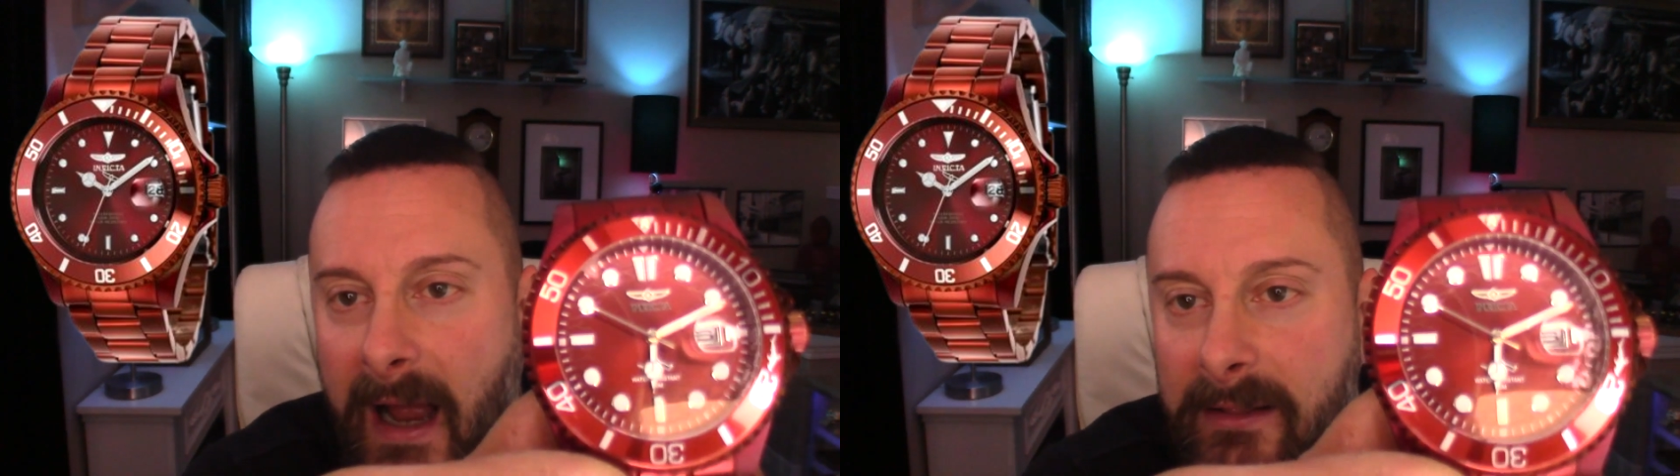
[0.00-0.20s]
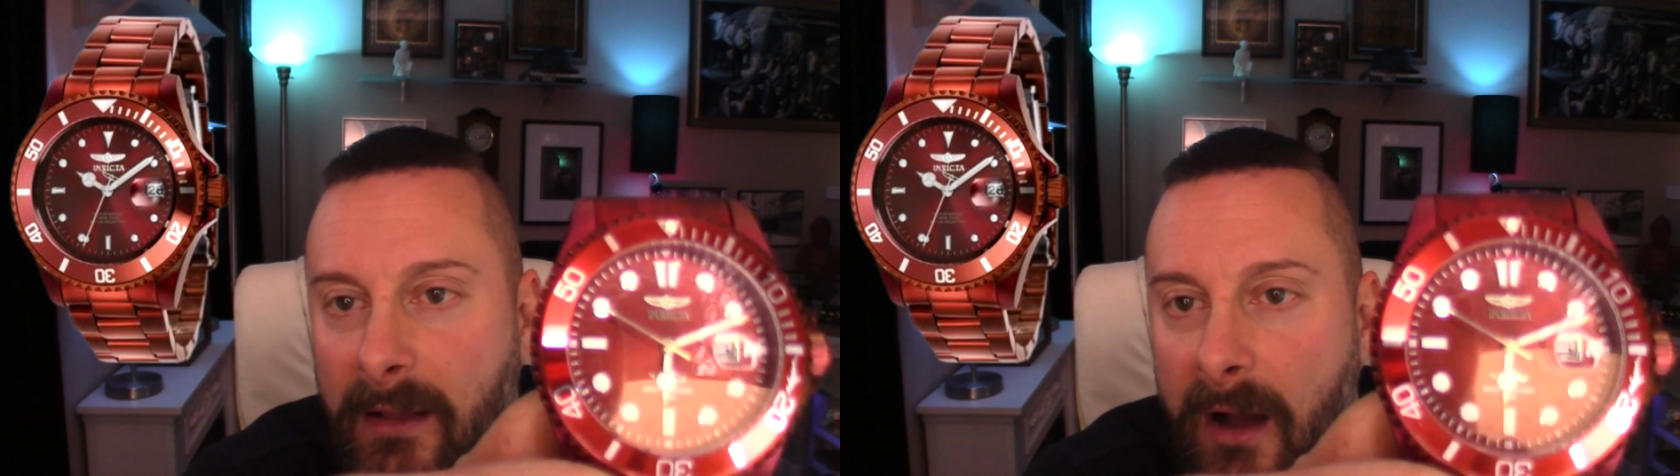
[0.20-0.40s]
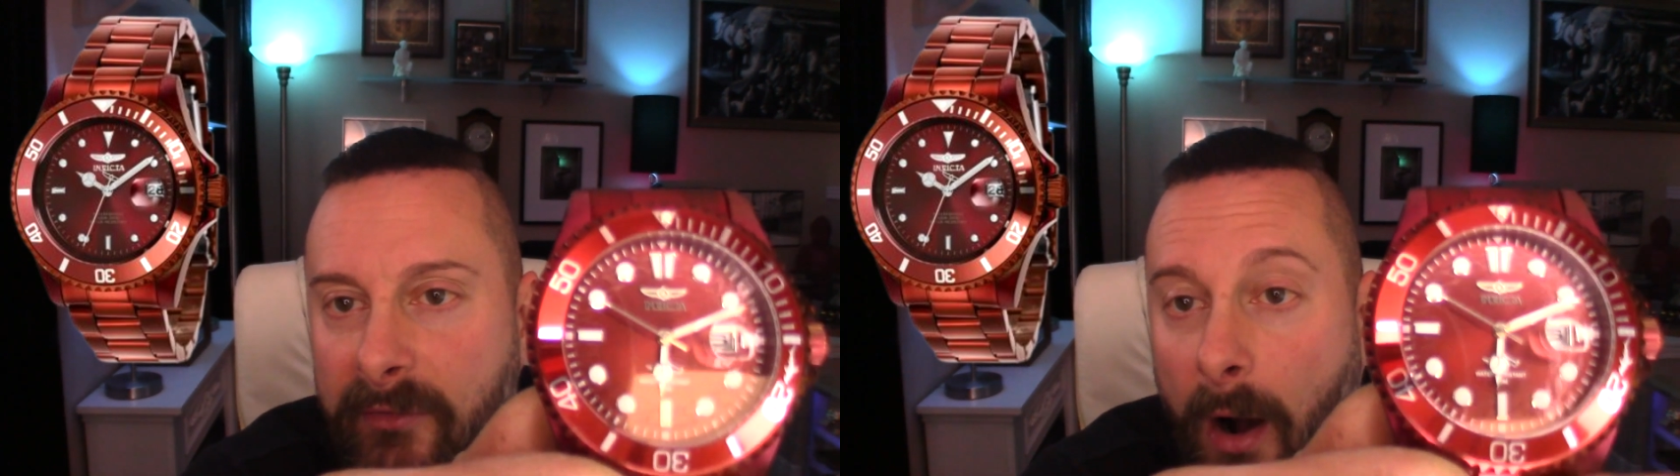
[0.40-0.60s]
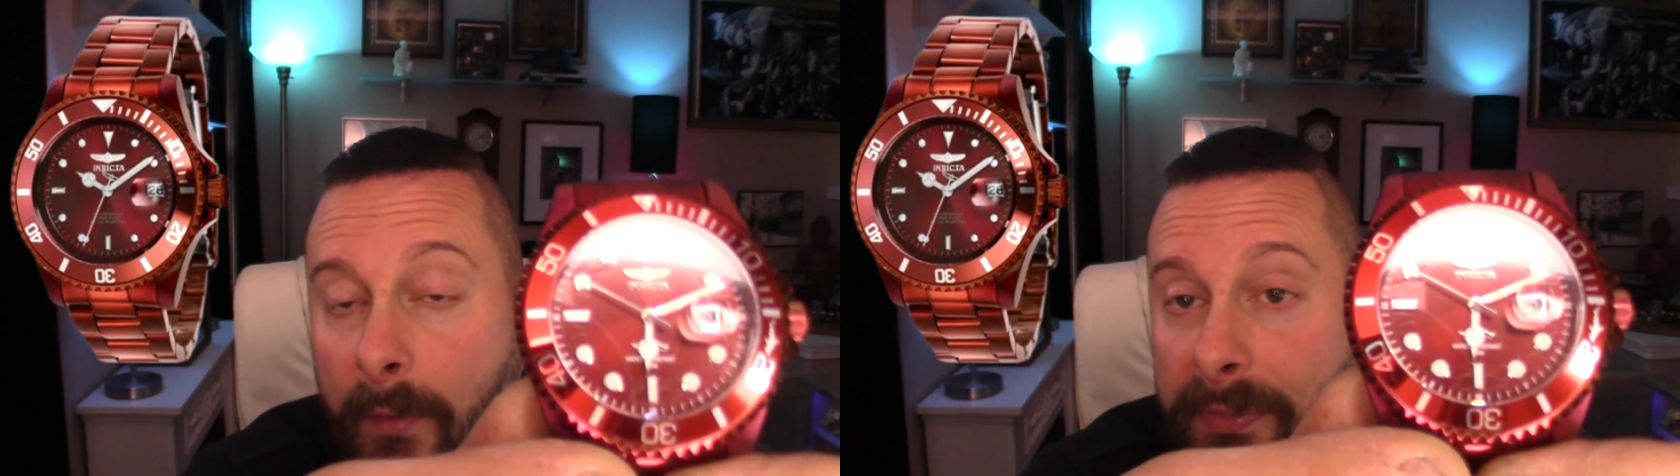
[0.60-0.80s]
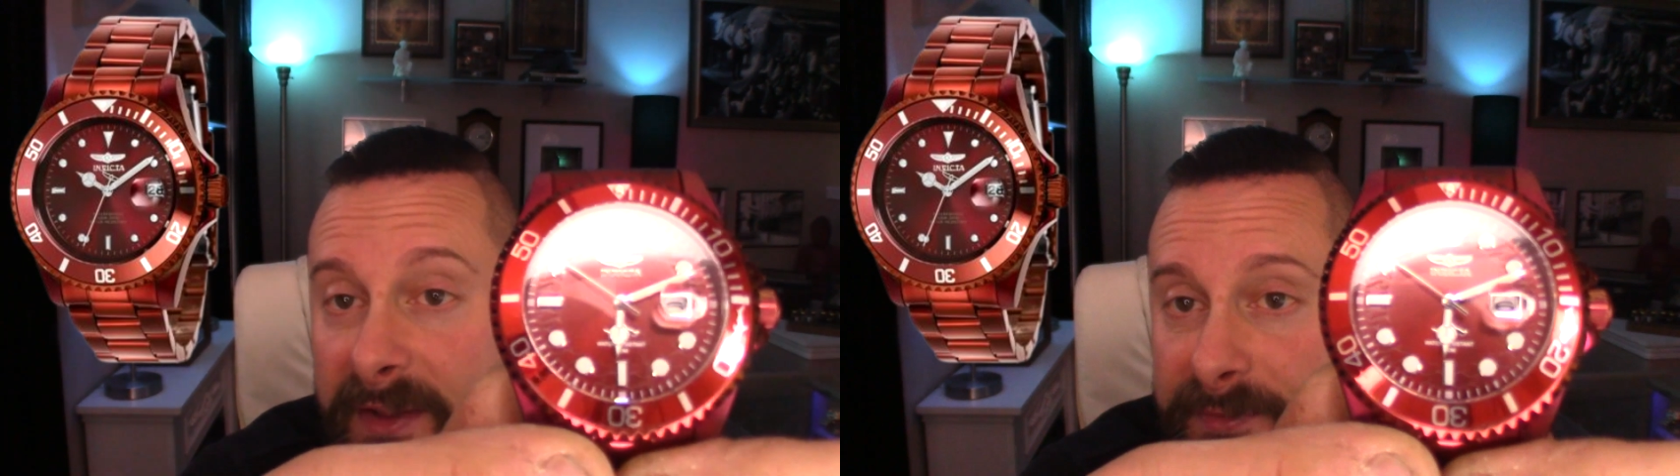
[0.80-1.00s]
I love
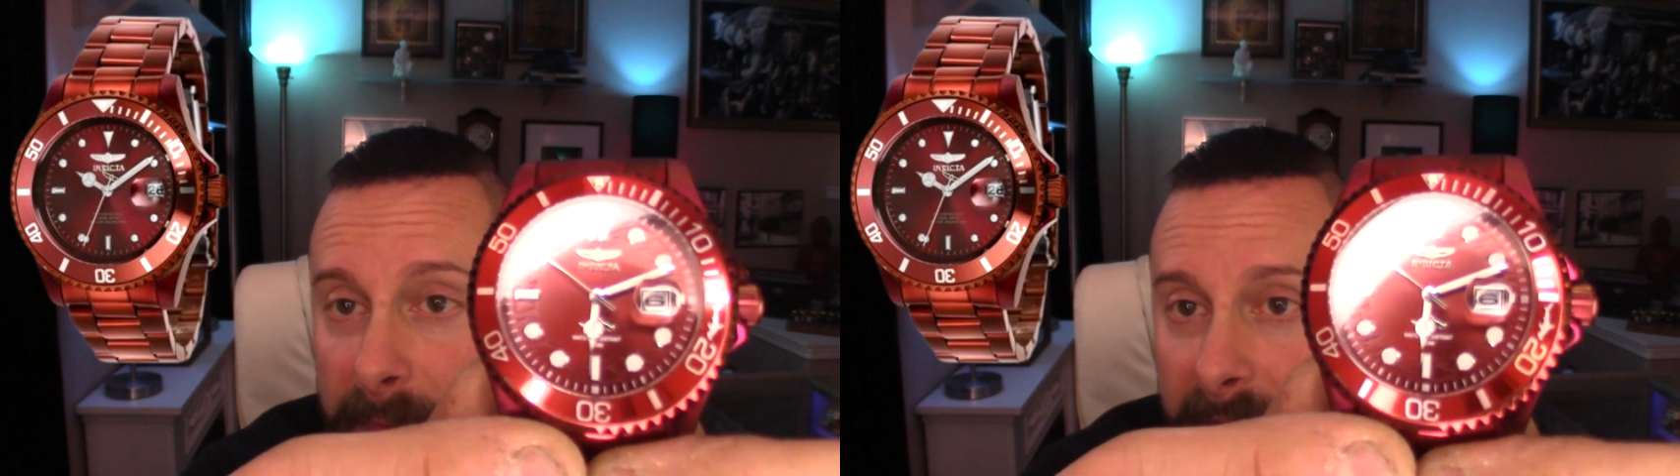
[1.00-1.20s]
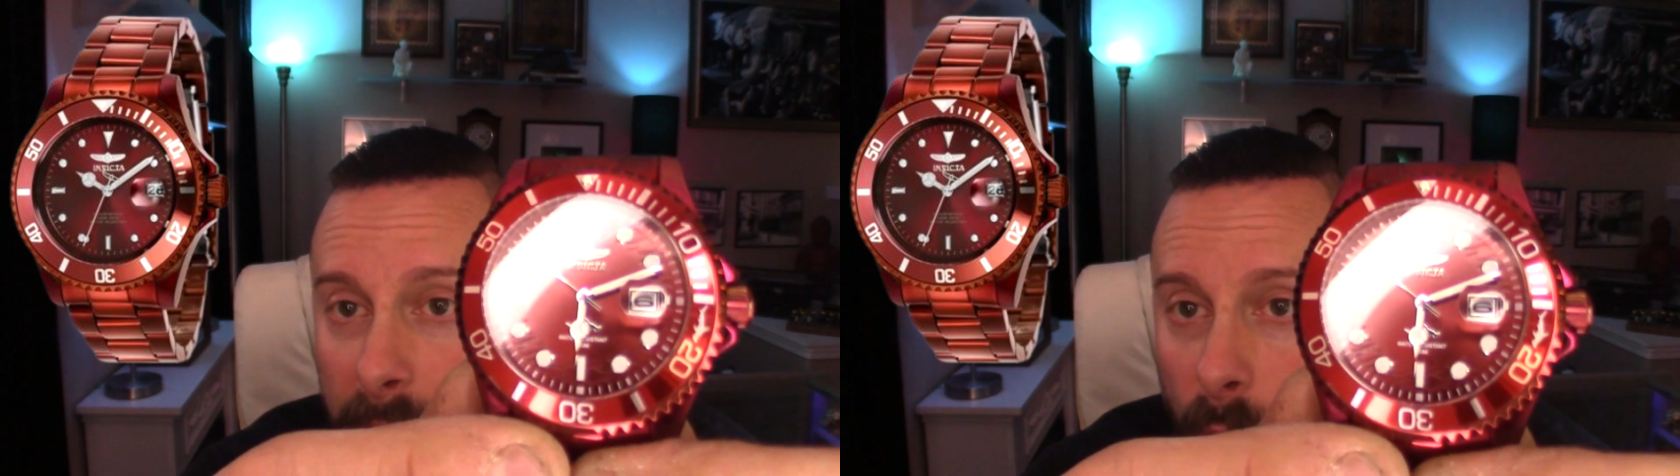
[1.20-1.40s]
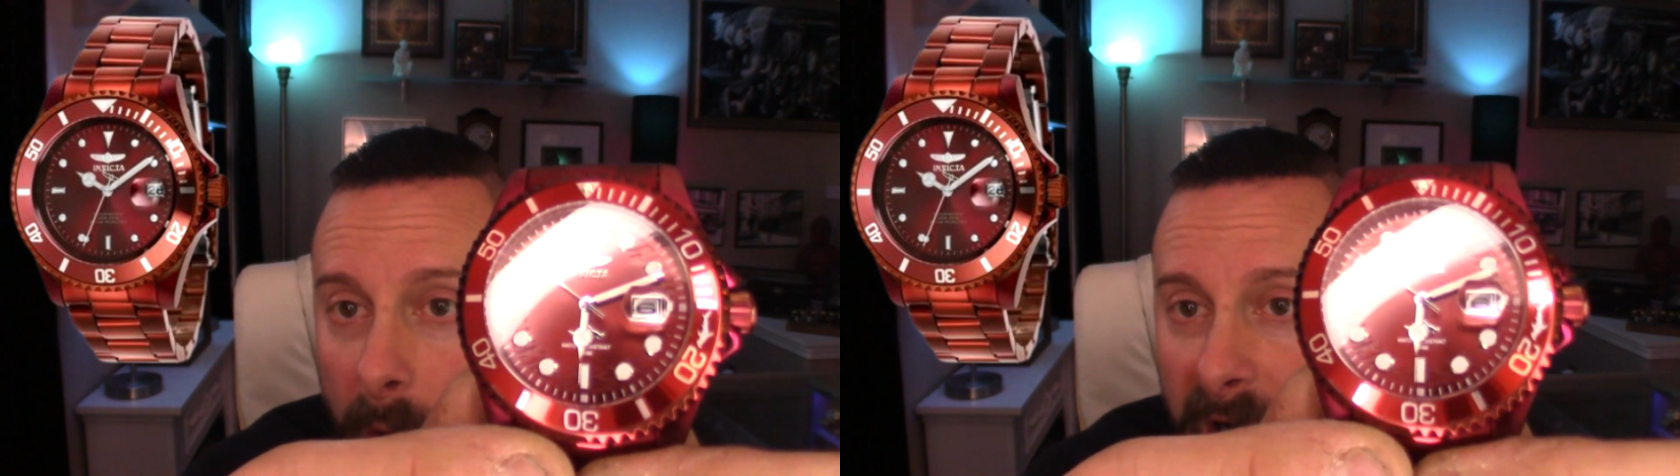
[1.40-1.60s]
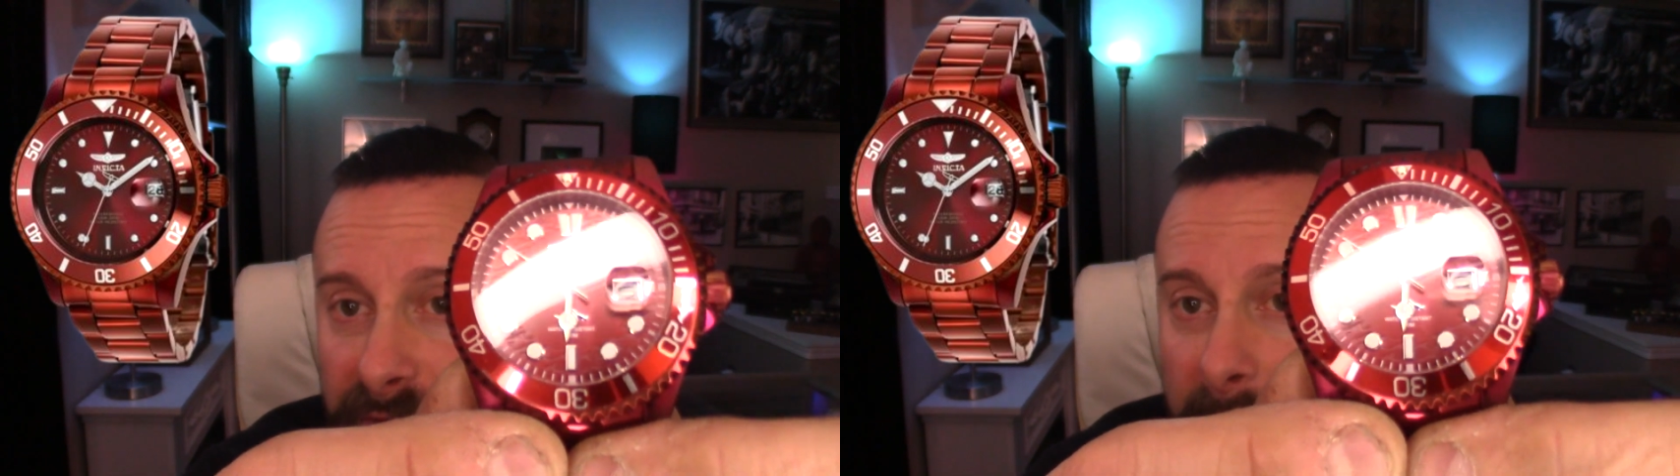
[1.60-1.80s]
on this particular watch,